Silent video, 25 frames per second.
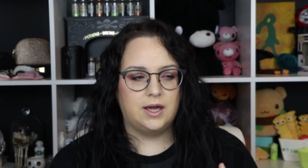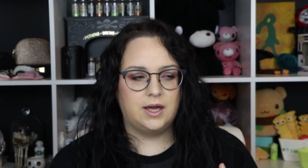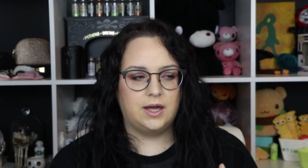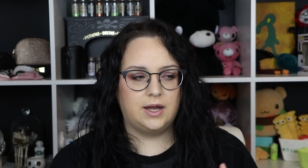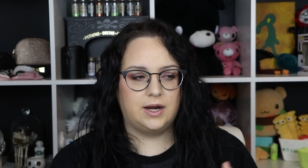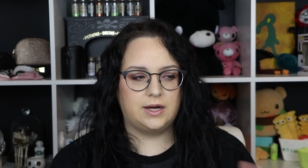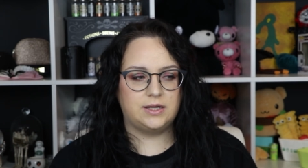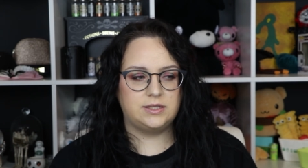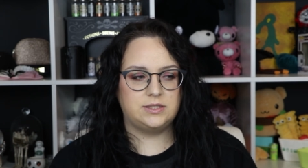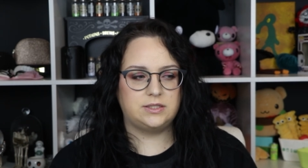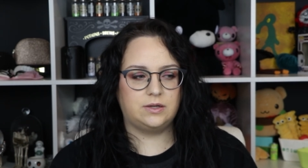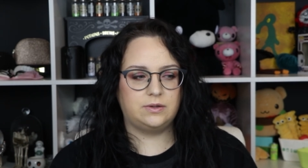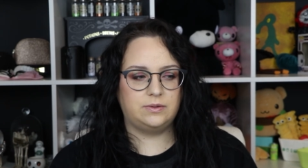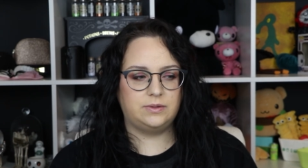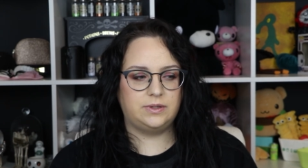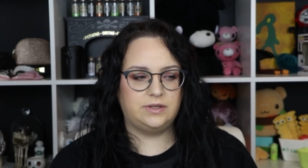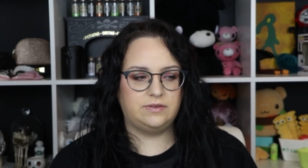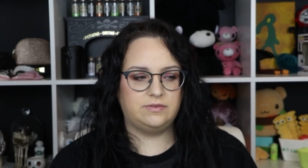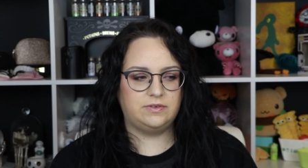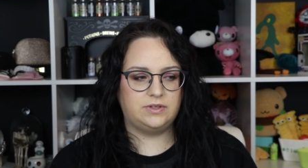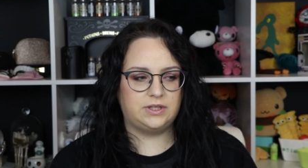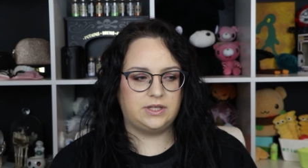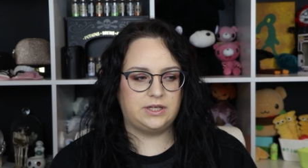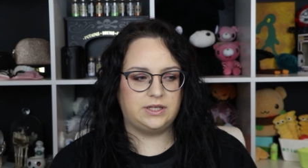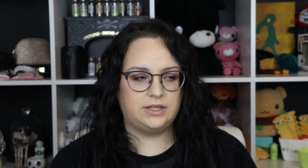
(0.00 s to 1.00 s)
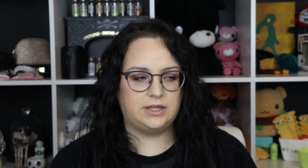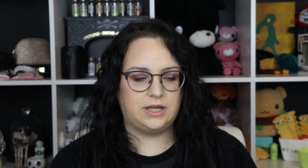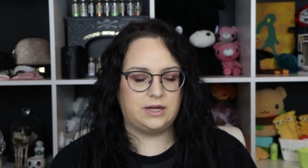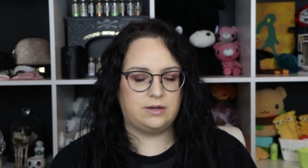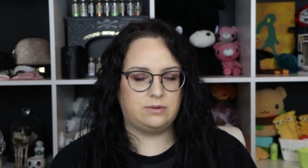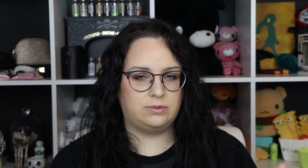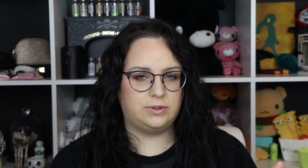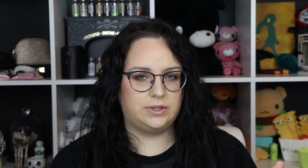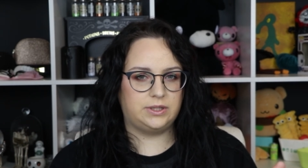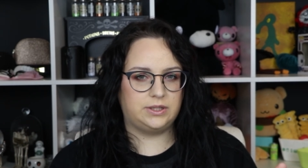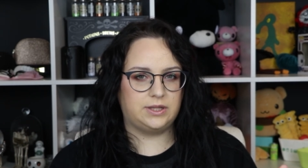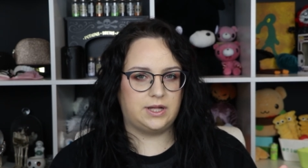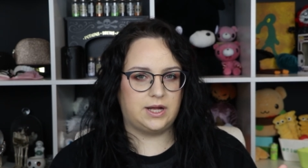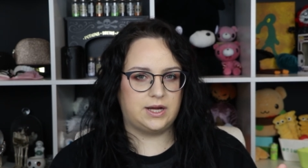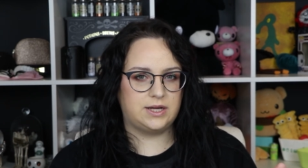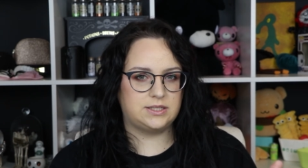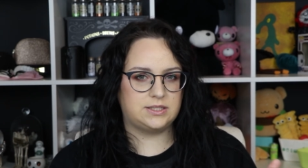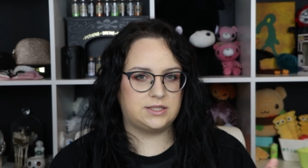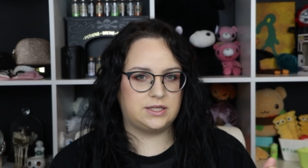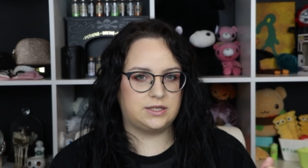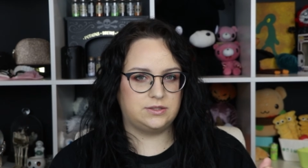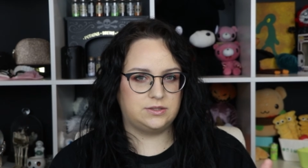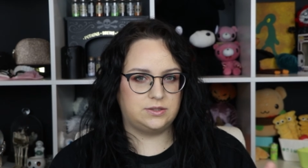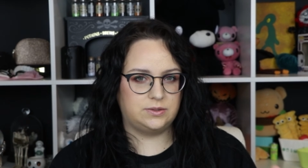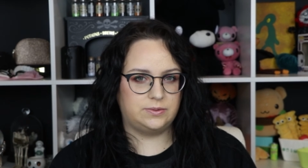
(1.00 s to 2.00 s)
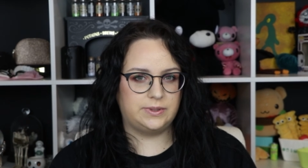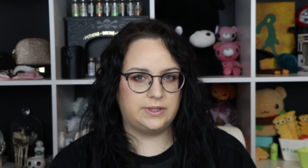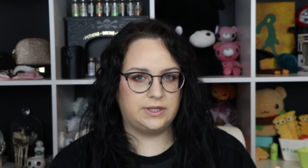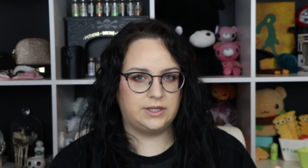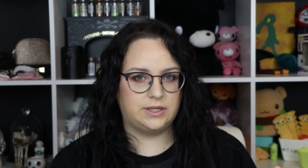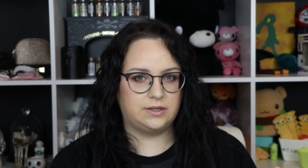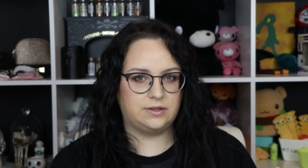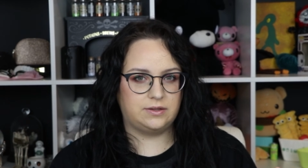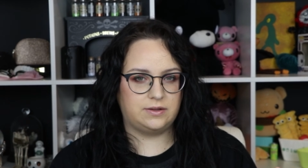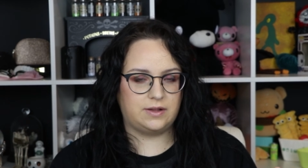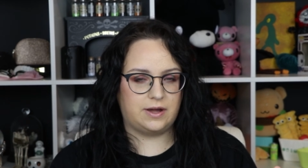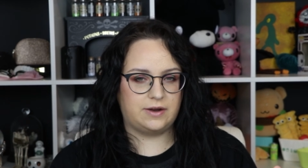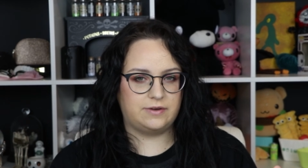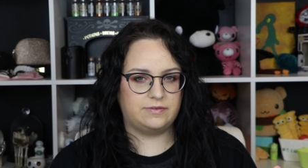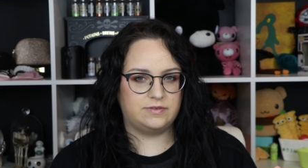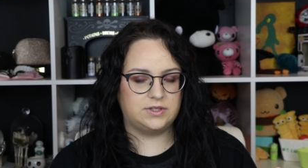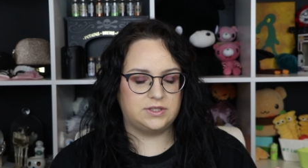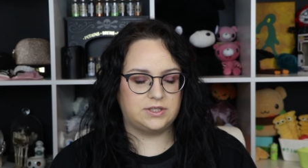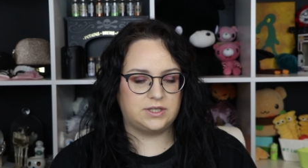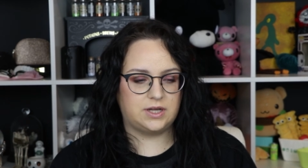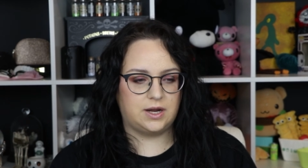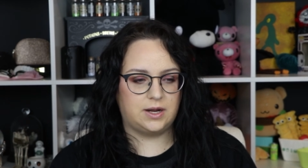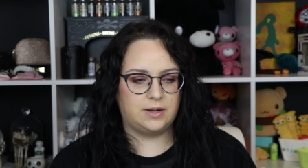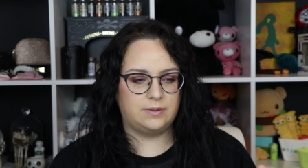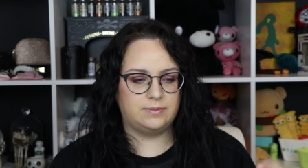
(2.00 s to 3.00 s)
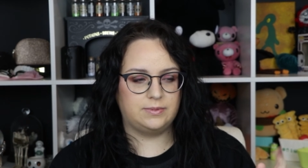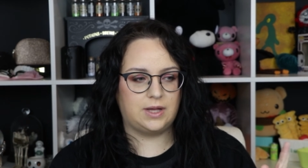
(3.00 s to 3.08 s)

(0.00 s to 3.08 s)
and I don't even think they realize they're doing it a lot of the time.